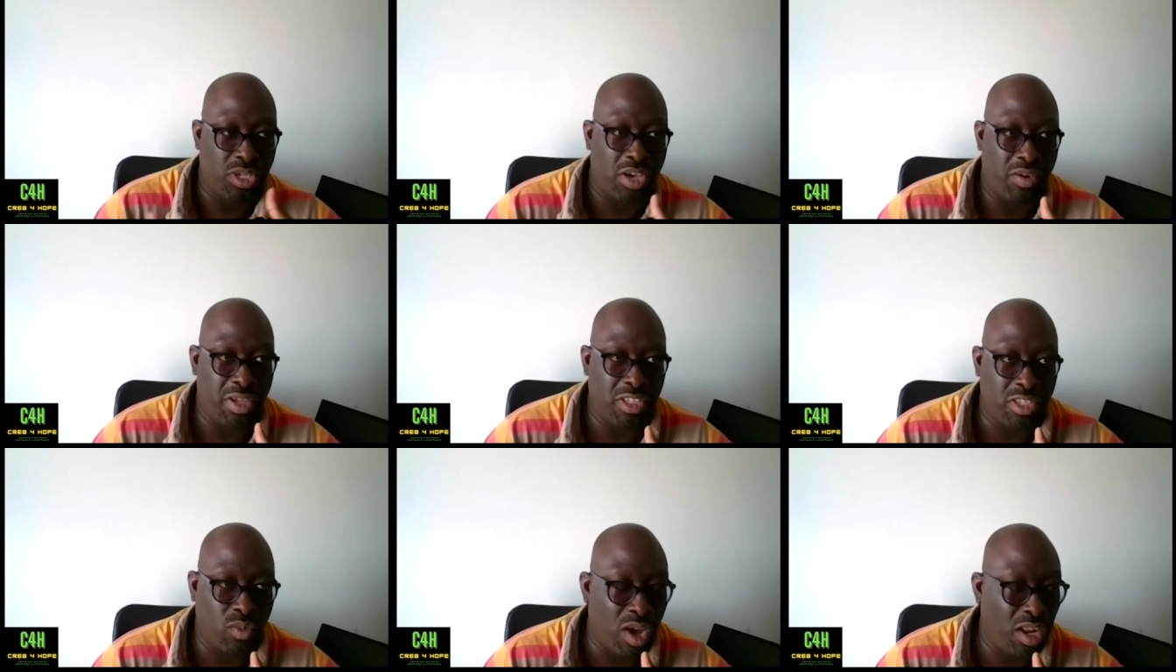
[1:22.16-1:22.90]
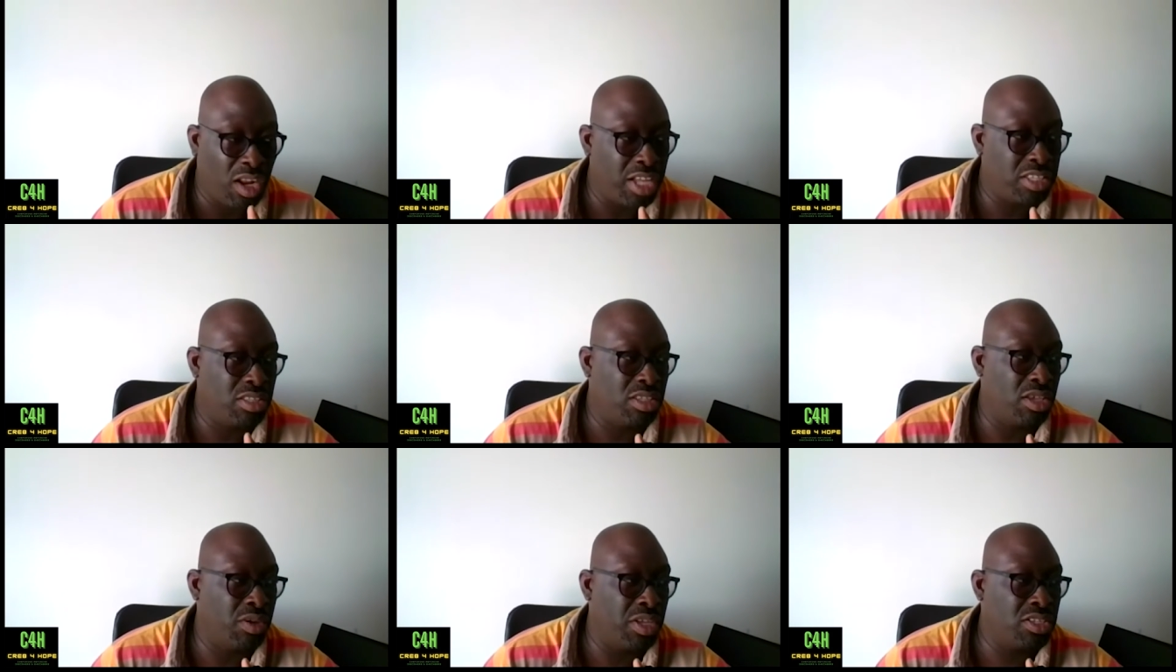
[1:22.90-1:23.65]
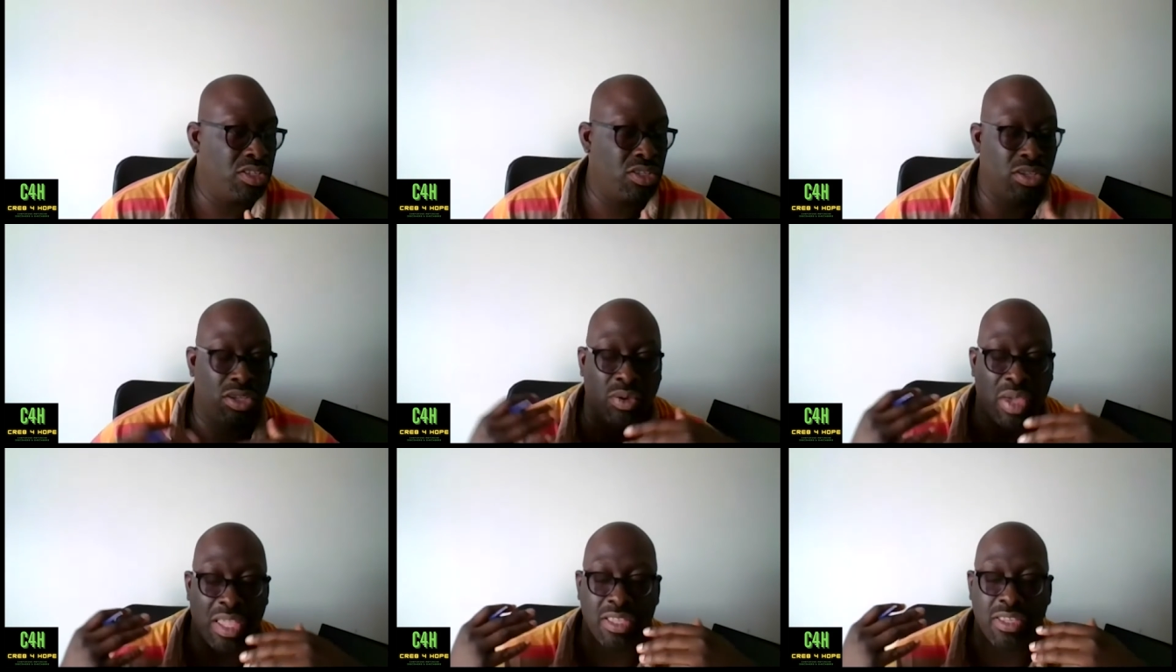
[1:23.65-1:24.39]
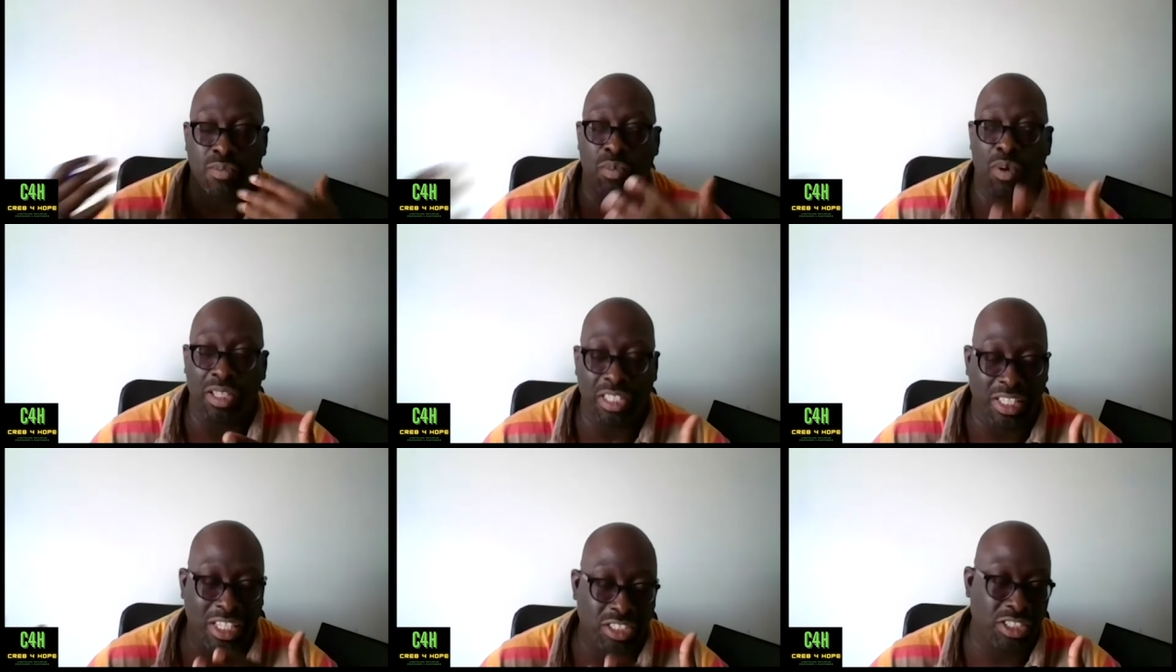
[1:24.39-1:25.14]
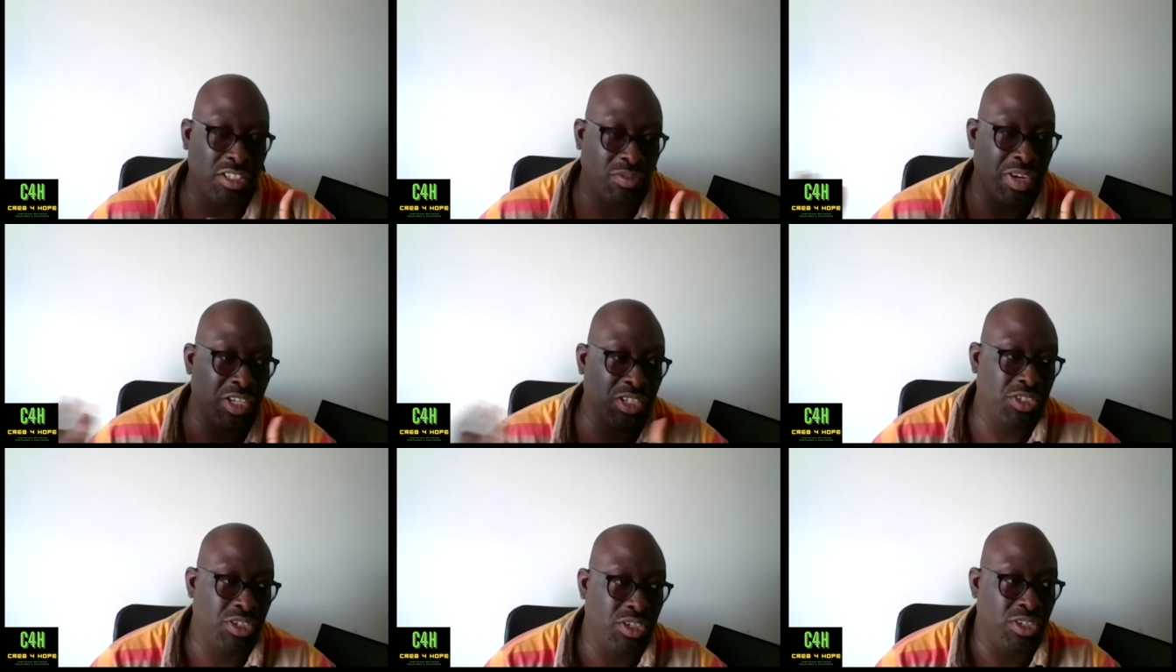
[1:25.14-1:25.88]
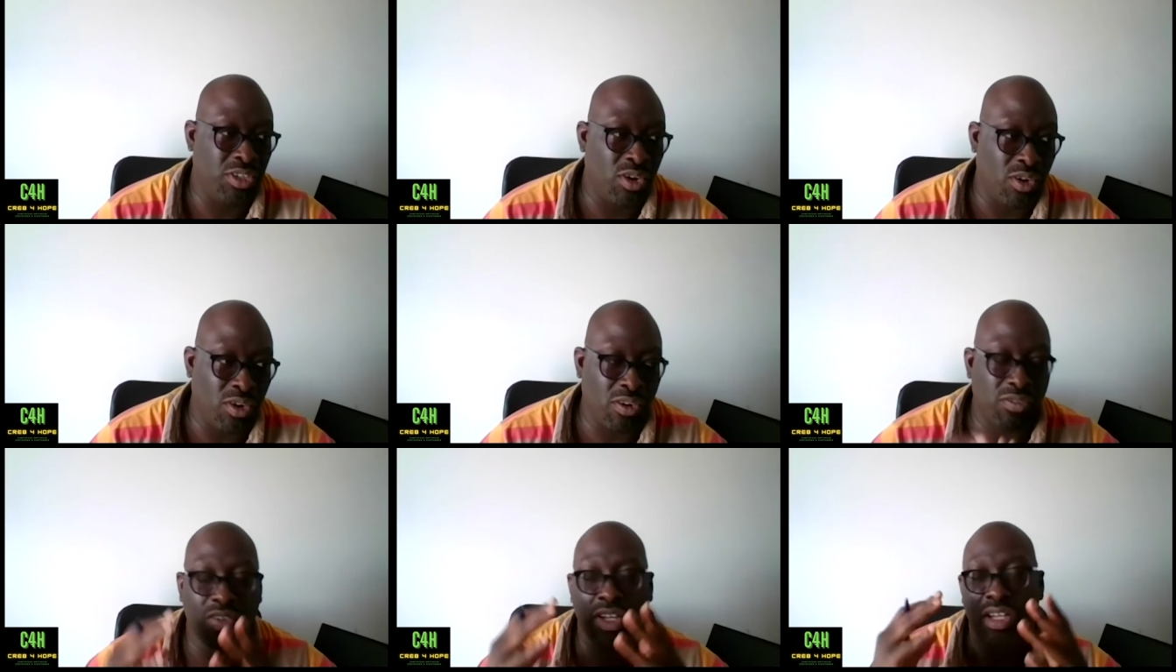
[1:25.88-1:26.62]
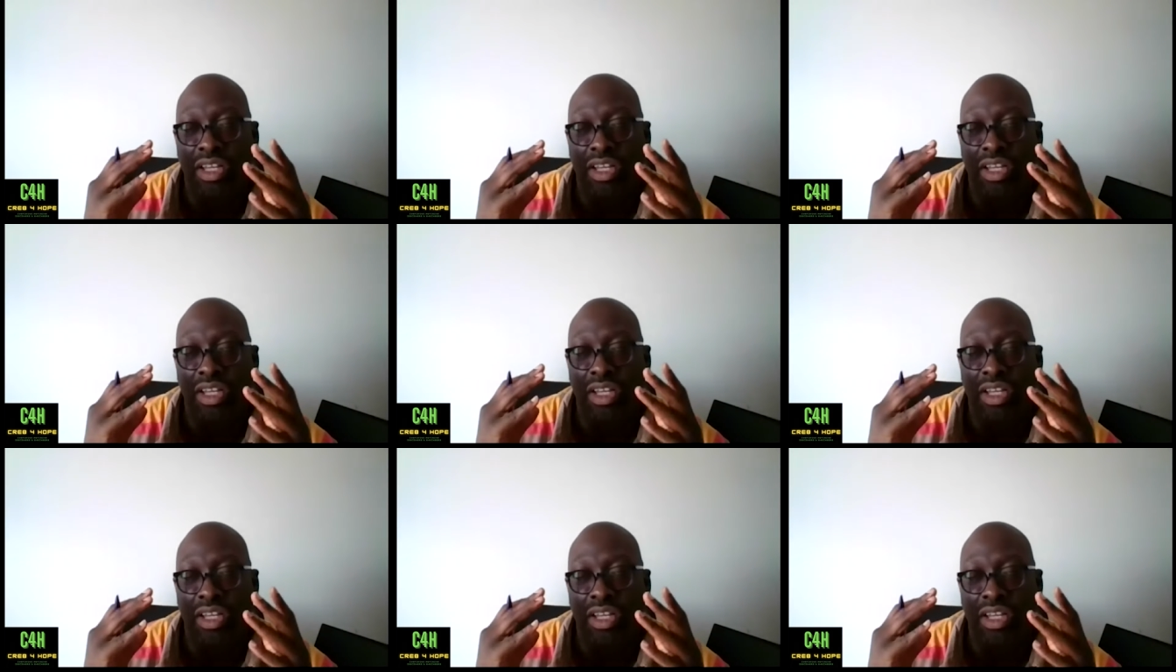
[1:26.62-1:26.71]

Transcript: series. So what I like to do is to inspire the next generation of